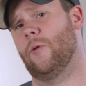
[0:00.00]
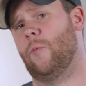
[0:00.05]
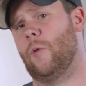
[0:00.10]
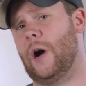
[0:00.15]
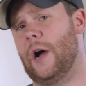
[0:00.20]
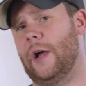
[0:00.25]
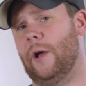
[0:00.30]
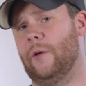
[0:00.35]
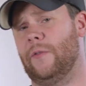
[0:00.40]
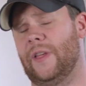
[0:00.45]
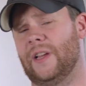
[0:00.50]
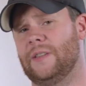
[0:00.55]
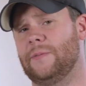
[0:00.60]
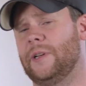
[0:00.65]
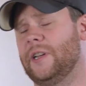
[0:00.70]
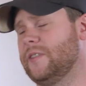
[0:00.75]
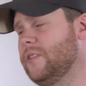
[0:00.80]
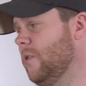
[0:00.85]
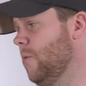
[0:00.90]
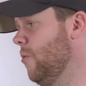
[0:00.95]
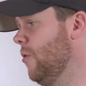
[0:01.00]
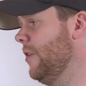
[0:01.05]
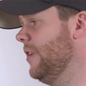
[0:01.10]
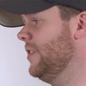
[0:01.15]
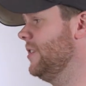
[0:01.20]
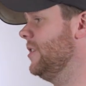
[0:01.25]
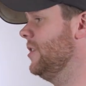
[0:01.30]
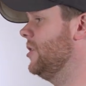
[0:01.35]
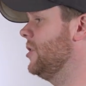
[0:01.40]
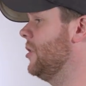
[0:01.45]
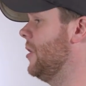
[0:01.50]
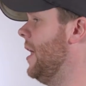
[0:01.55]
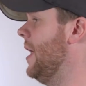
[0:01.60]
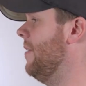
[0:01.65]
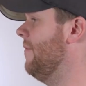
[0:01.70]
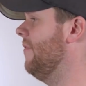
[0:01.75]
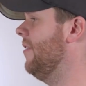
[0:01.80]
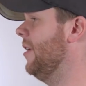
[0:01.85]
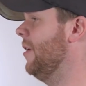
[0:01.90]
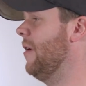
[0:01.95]
a while, and that's because I wanted to try
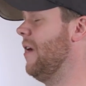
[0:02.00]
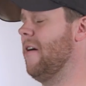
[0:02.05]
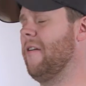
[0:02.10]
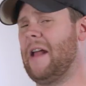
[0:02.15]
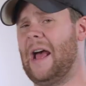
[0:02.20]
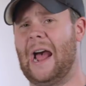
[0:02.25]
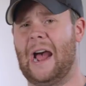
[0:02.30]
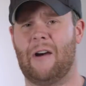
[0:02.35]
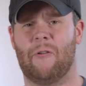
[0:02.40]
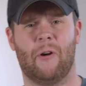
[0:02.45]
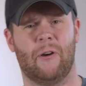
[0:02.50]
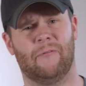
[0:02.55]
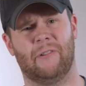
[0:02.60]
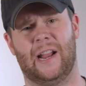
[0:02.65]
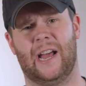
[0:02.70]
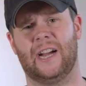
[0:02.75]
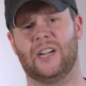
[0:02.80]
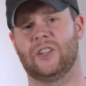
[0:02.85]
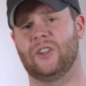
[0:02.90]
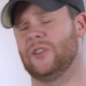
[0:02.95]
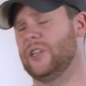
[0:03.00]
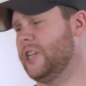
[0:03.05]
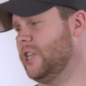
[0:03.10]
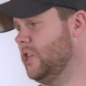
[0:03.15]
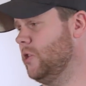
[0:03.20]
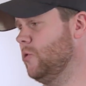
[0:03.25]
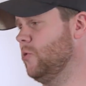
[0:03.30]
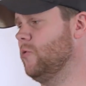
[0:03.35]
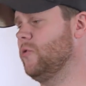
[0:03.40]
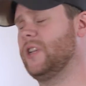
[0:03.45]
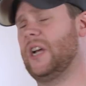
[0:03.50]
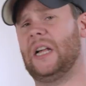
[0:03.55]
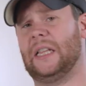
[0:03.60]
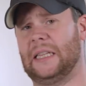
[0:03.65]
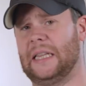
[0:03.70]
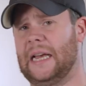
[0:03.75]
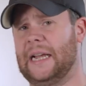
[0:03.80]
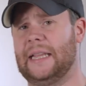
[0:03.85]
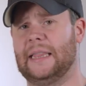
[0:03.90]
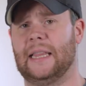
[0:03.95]
and figure out how I would actually use a
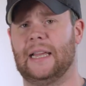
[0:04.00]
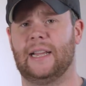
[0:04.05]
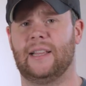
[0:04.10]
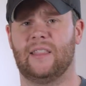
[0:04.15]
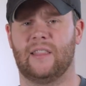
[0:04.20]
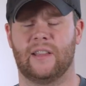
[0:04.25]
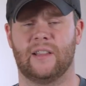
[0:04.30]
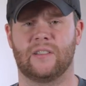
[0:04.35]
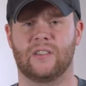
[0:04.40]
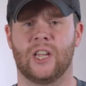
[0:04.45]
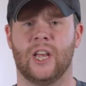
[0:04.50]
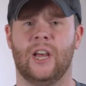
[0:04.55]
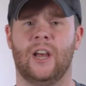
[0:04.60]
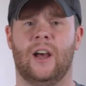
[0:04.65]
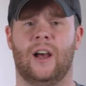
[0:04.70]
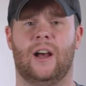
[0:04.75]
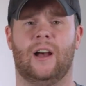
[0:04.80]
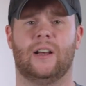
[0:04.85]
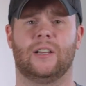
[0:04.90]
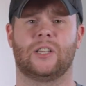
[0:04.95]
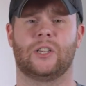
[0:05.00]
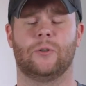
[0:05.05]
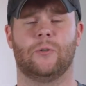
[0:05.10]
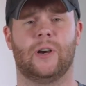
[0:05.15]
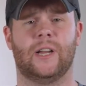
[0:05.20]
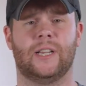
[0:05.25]
light like this. So